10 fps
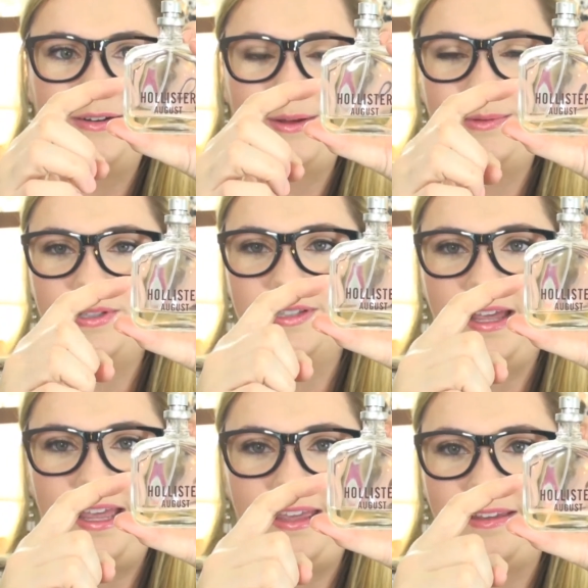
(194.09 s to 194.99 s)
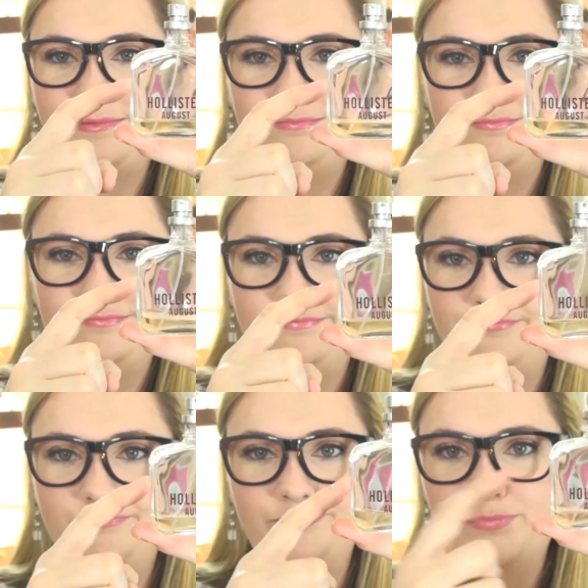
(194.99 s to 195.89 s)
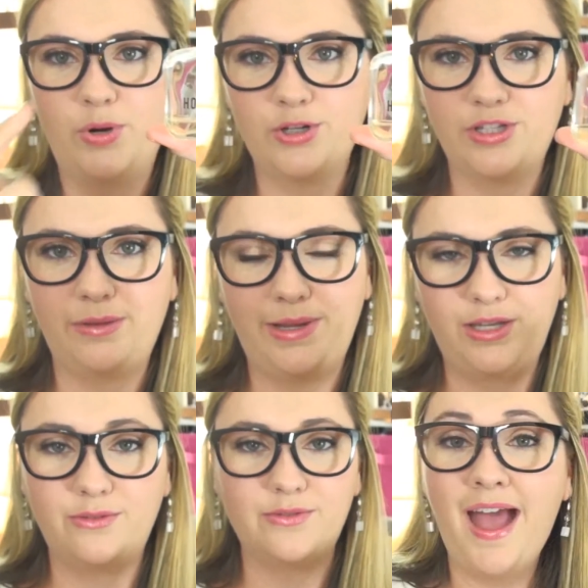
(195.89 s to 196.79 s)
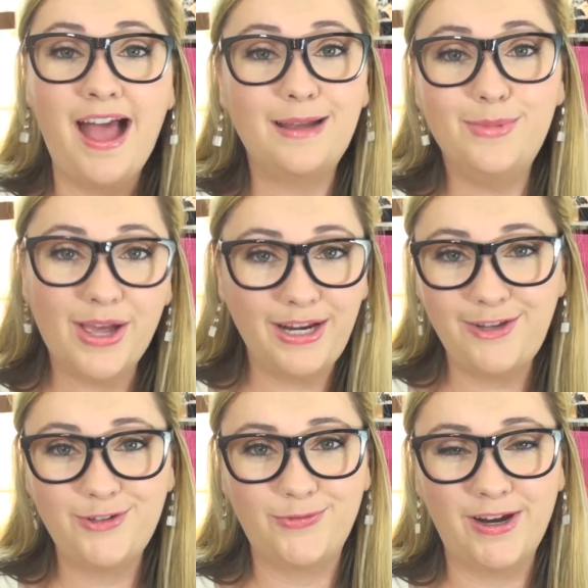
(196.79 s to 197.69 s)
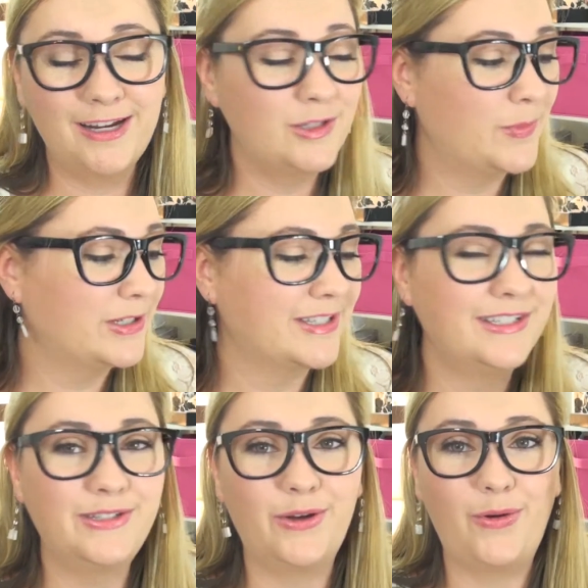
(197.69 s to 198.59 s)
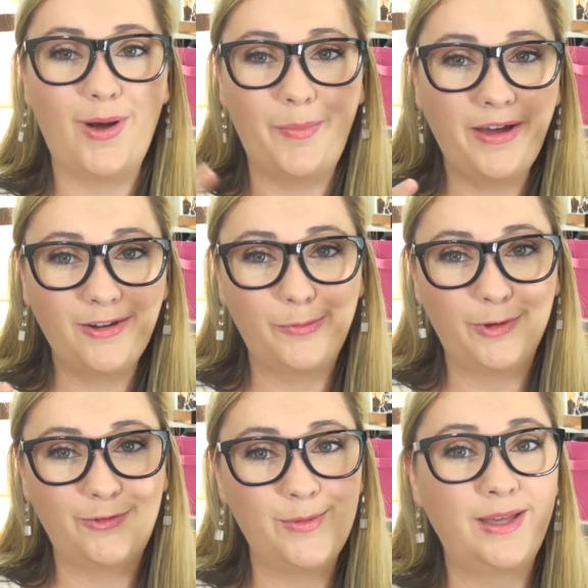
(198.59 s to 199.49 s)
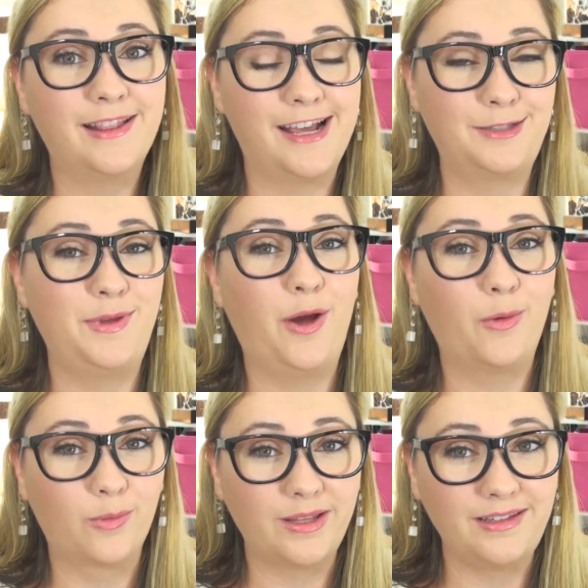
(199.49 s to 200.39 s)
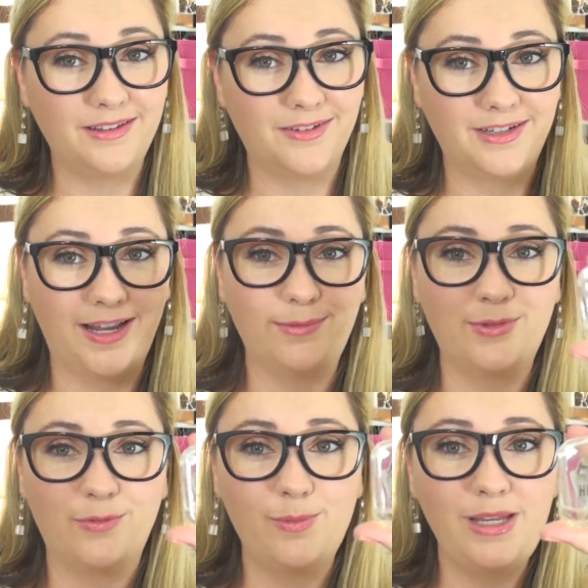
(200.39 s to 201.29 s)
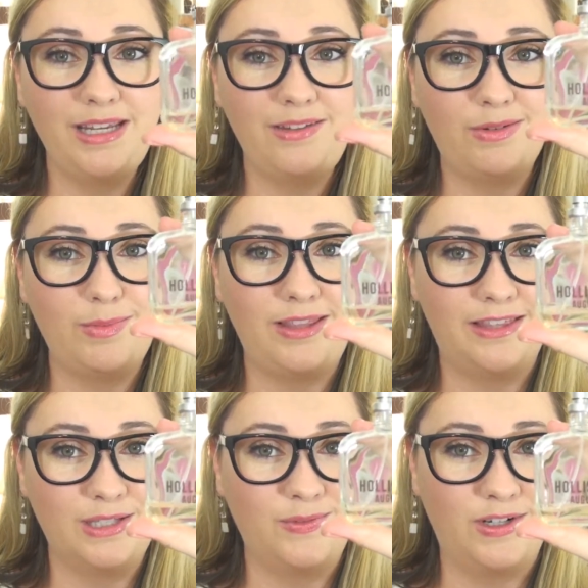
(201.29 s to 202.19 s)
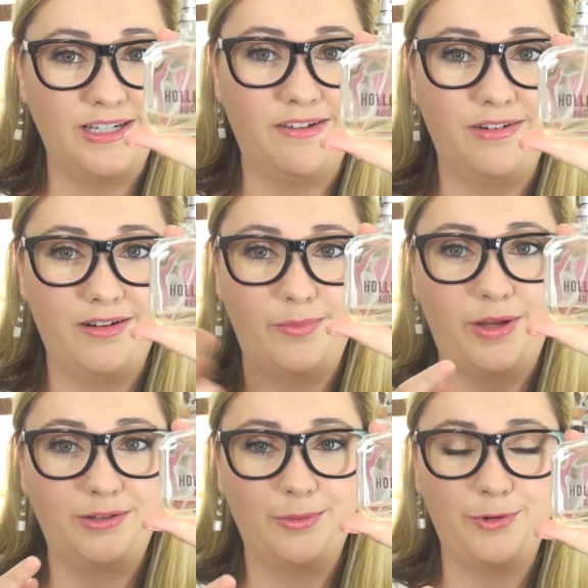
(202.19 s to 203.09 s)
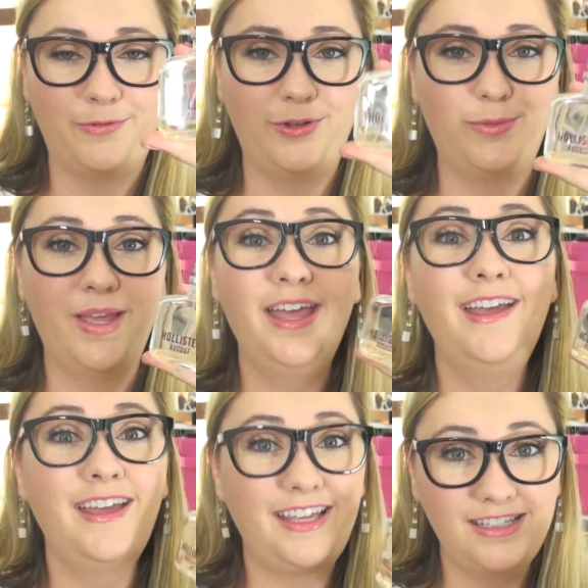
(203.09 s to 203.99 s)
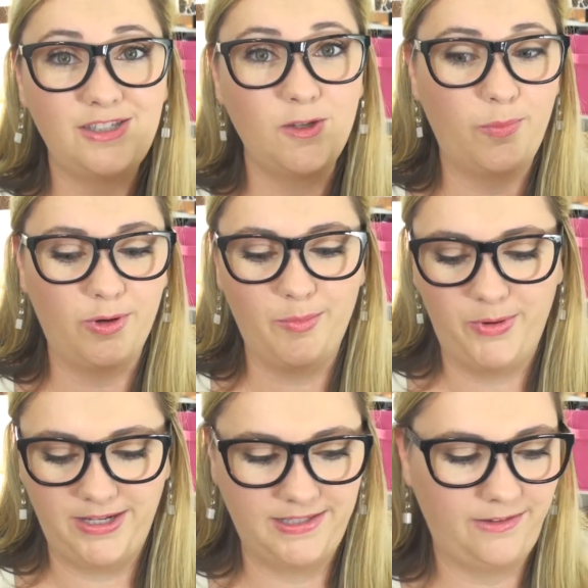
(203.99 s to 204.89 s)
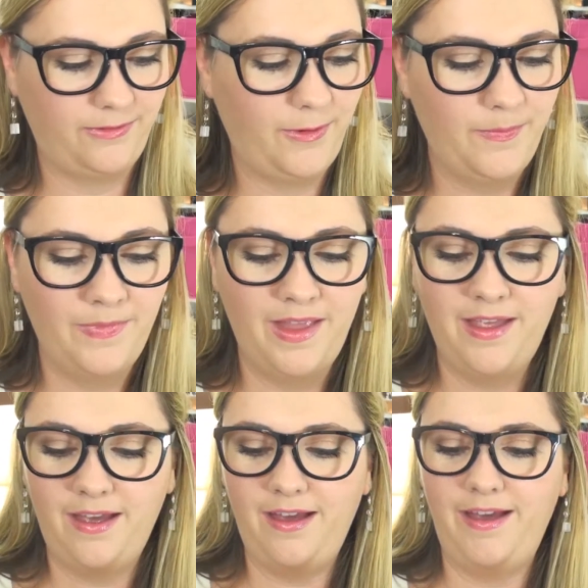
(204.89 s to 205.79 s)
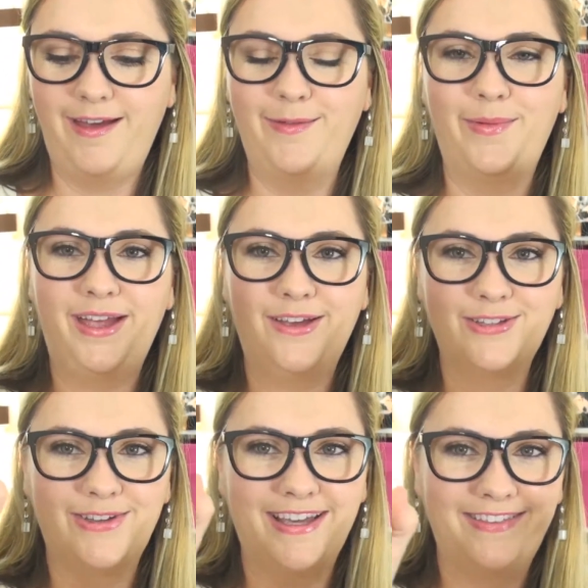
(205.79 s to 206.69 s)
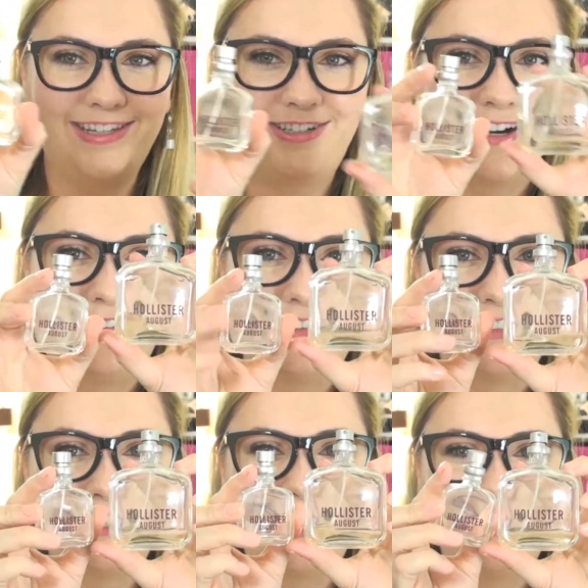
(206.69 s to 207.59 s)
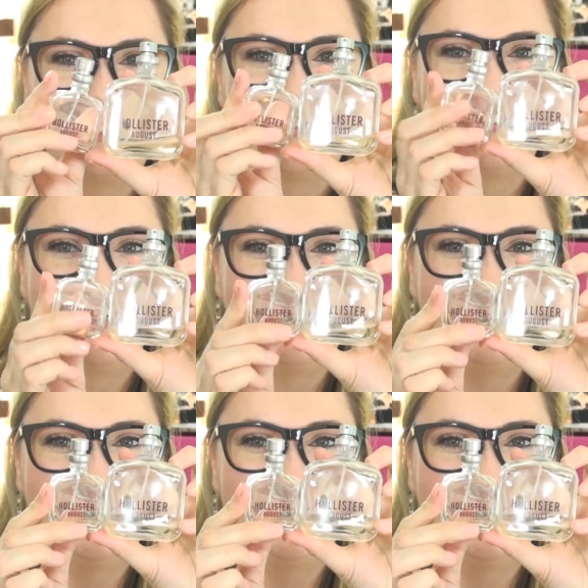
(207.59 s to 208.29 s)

know, it was like partially what you use. I'm not a huge fragrance person, so a bottle of perfume can last me a really long time. So for me to even be this far down on a bottle of perfume is super impressive. I also have the travel sized one,